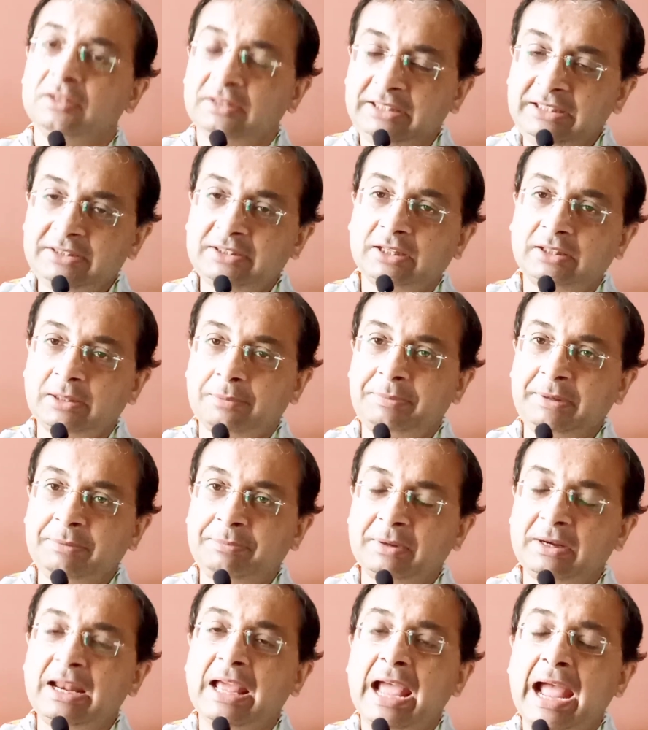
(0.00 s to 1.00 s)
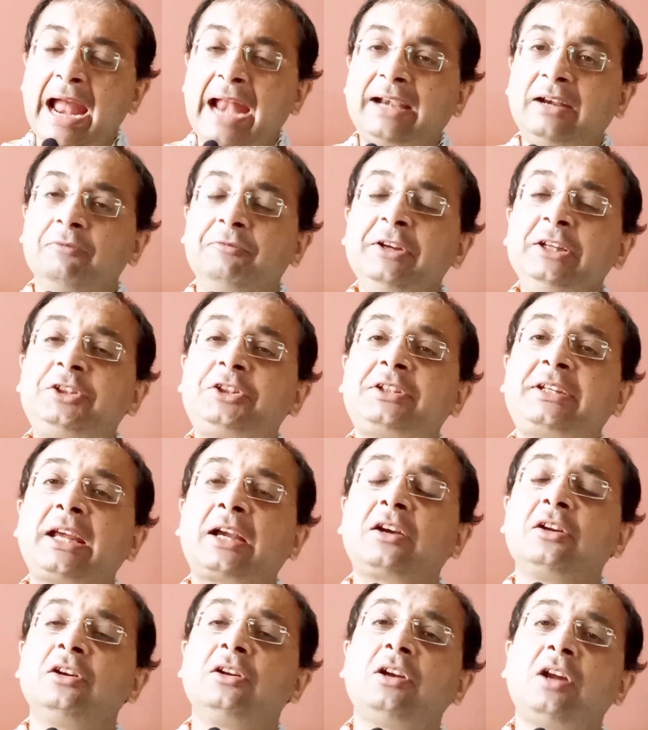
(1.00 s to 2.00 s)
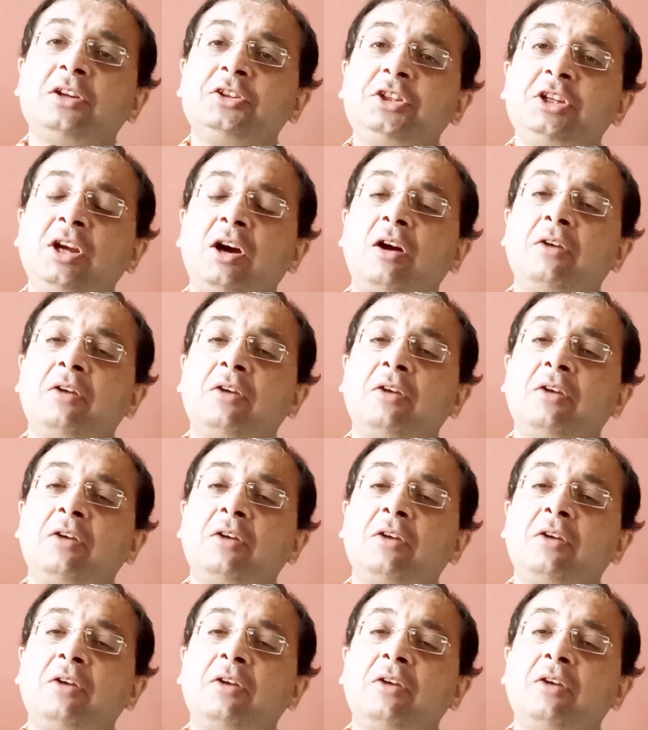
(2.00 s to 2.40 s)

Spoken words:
These are the people. And which technology